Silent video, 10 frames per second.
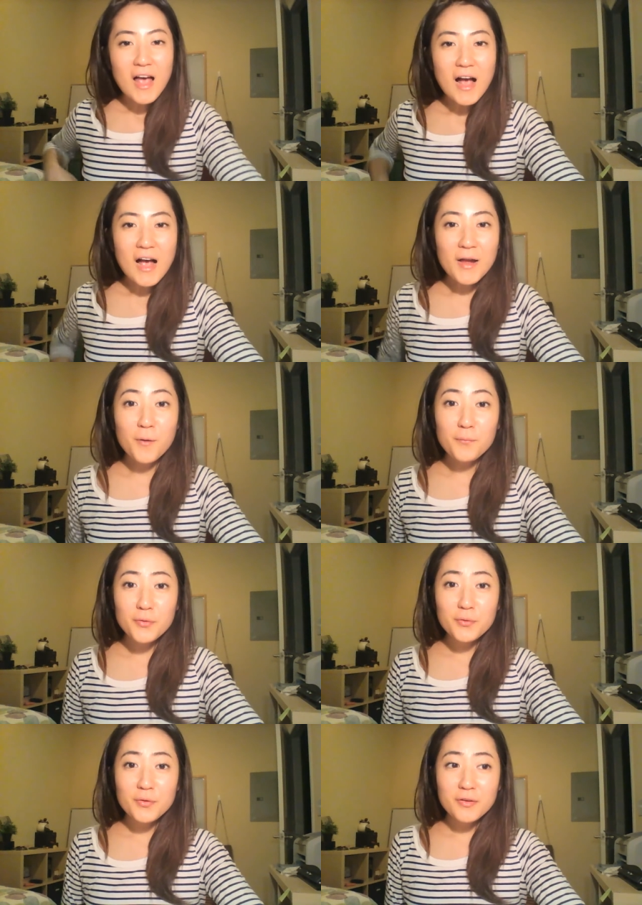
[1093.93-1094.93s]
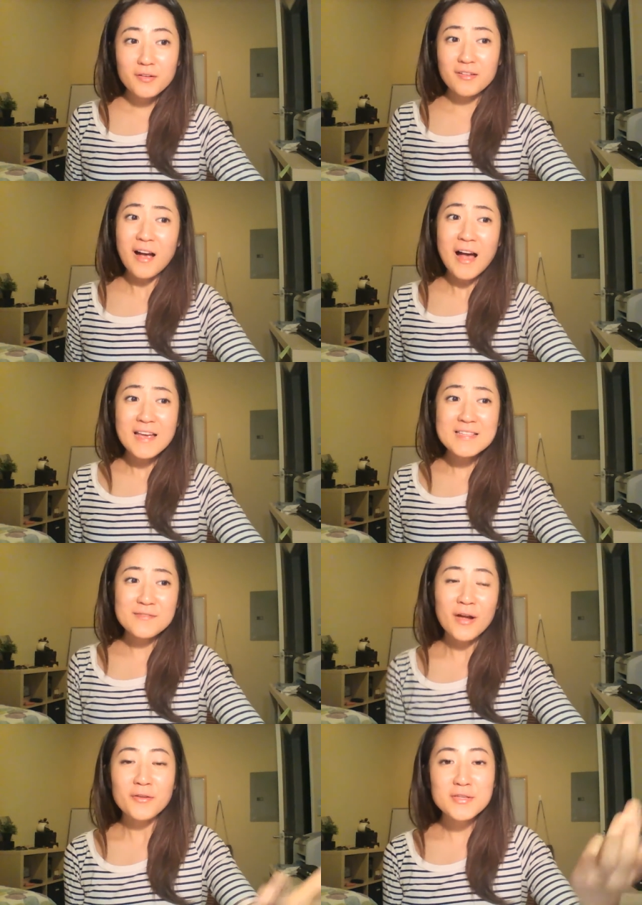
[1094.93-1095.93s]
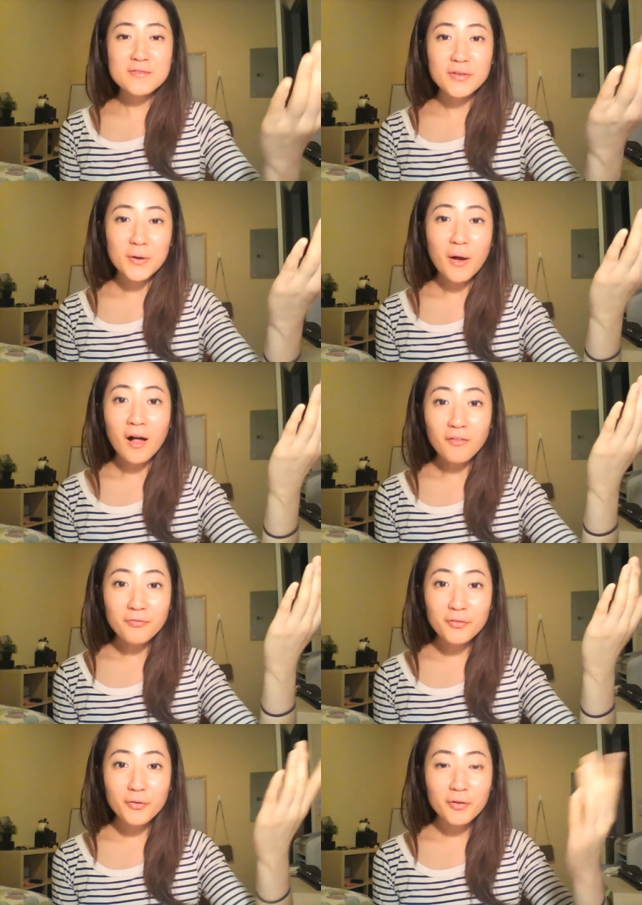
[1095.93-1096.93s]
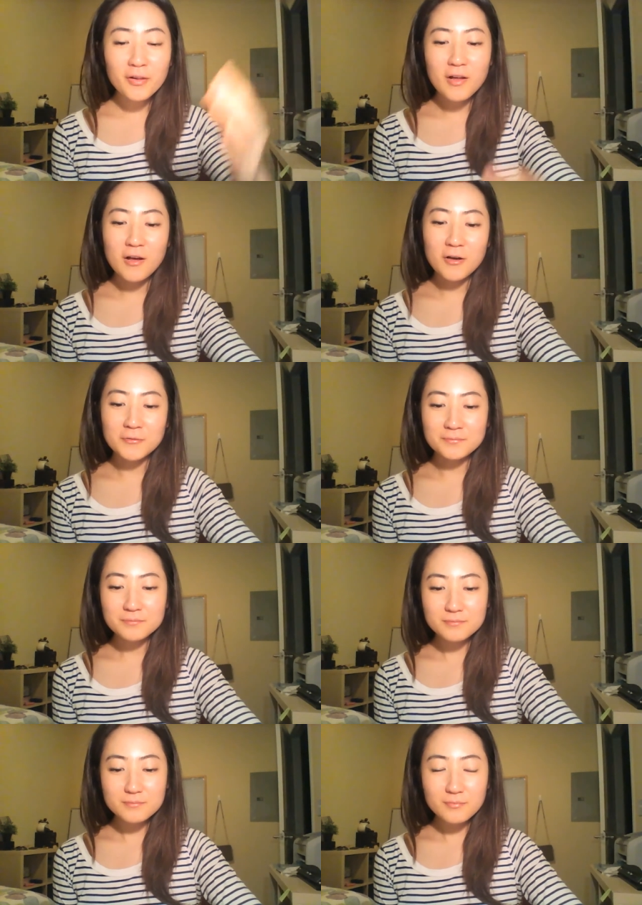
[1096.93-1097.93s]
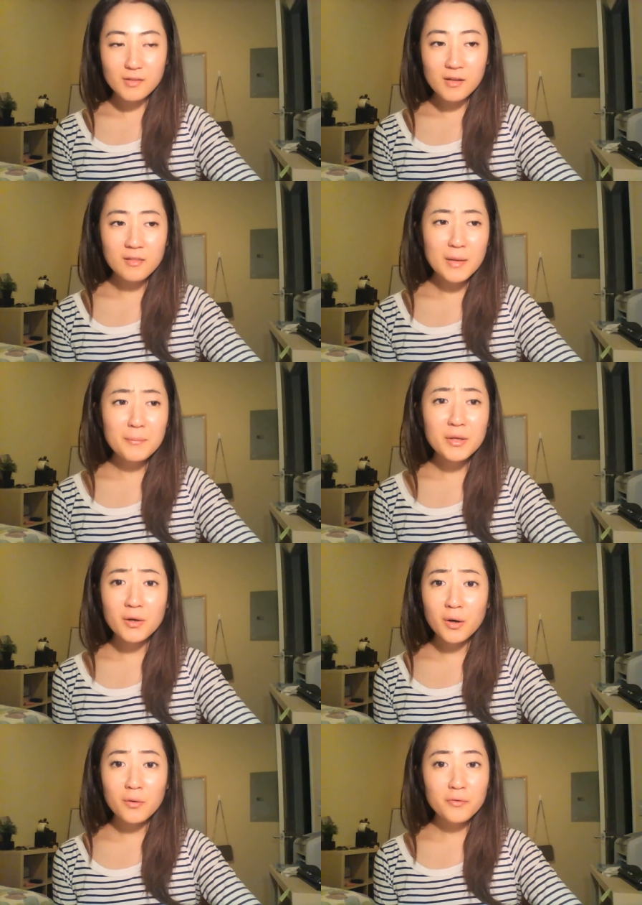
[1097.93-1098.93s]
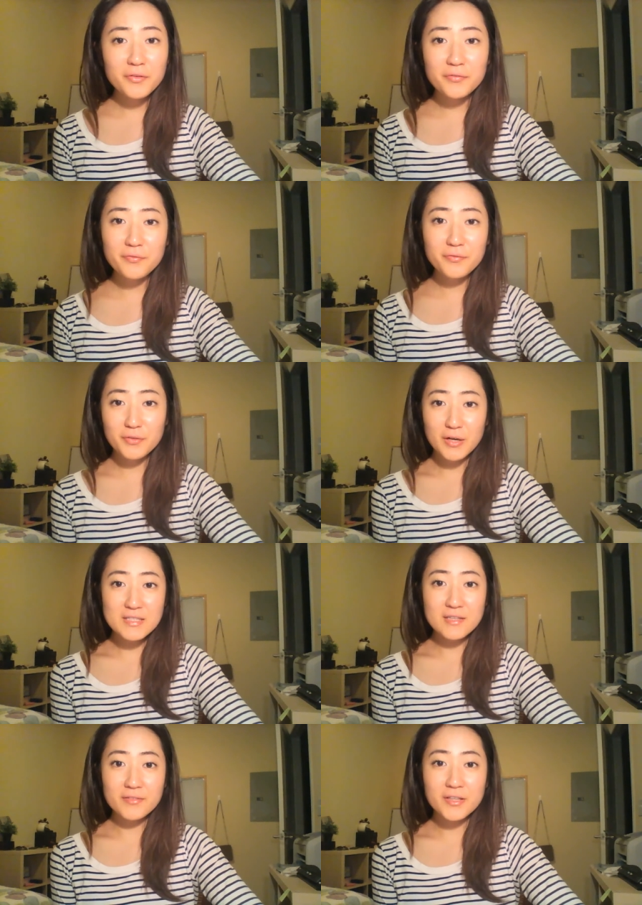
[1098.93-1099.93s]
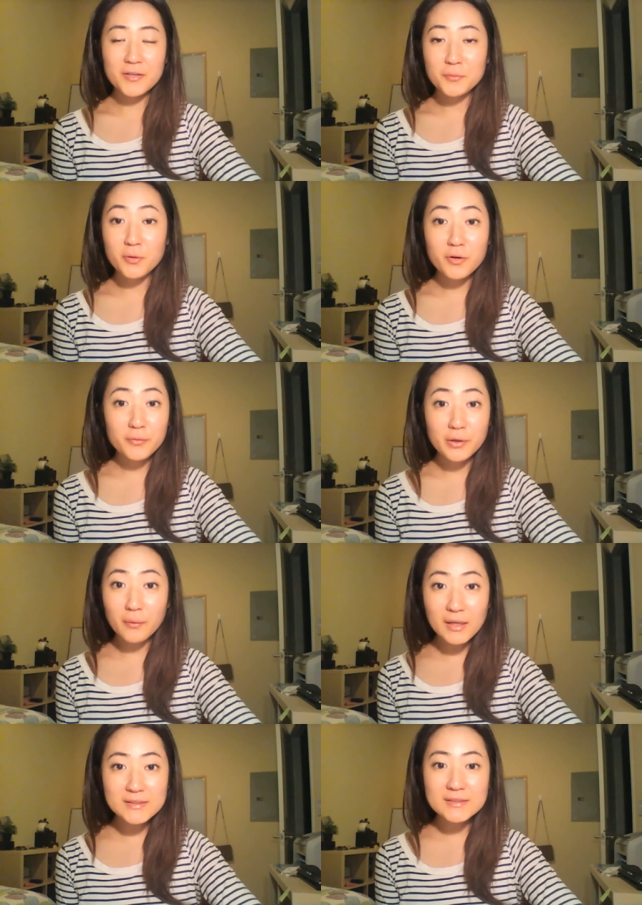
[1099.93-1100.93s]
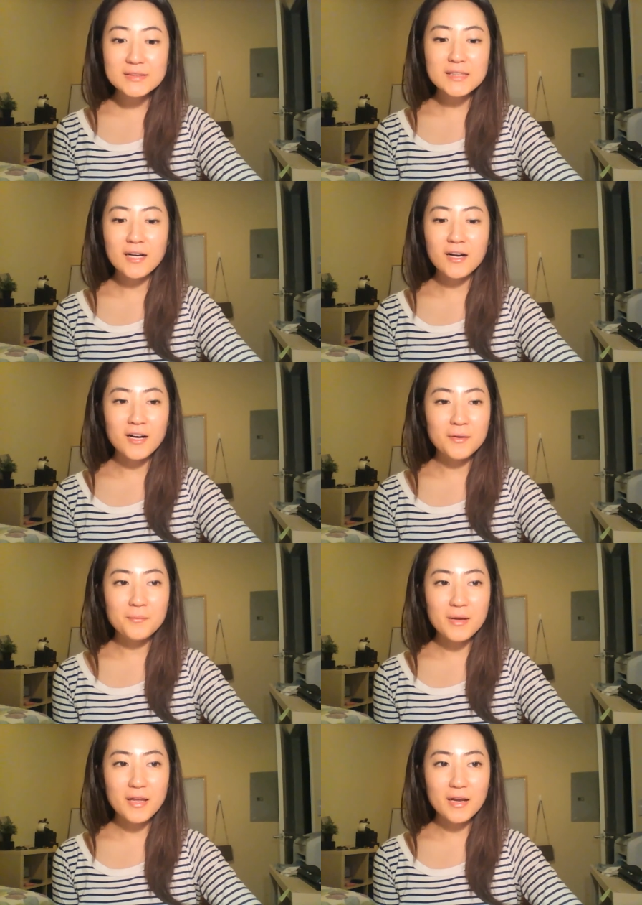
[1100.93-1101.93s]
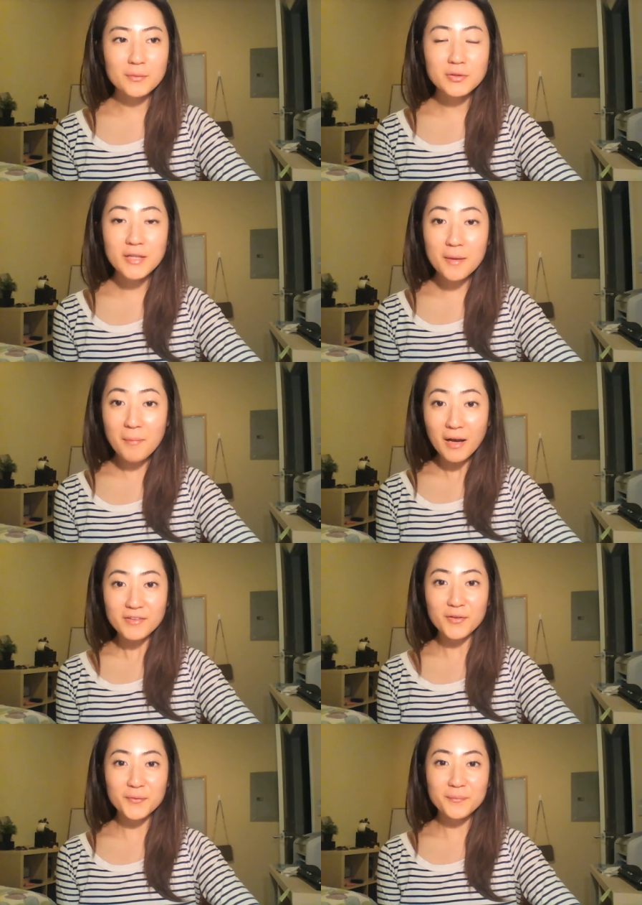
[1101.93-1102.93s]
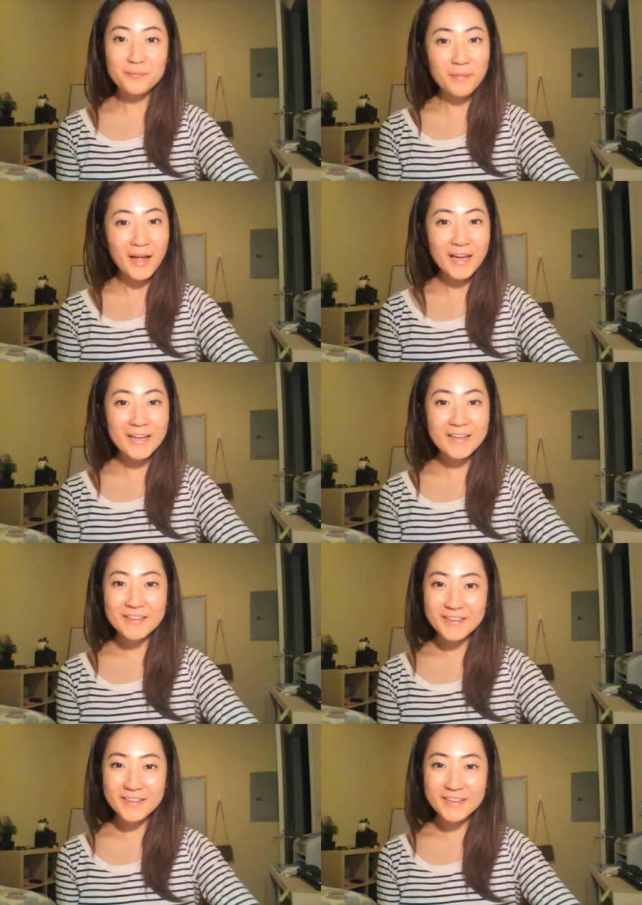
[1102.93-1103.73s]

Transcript: I hope you guys found this video helpful. Let me know if you guys have any more requests, and I will get back to you. Bye!